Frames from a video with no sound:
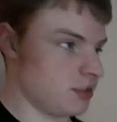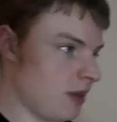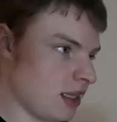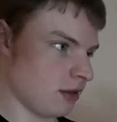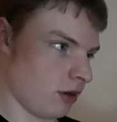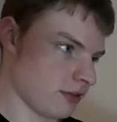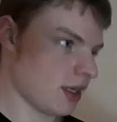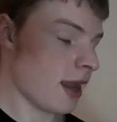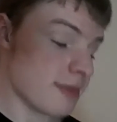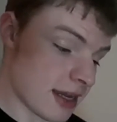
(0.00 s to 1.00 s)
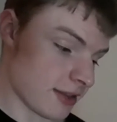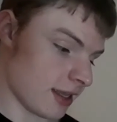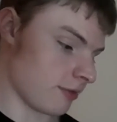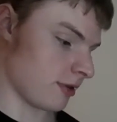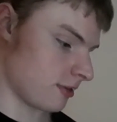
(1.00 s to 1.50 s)
spending a lot of time down
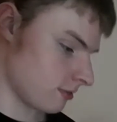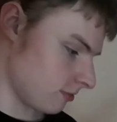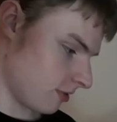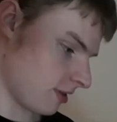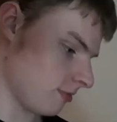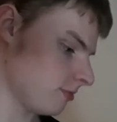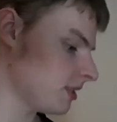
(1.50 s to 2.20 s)
there with them.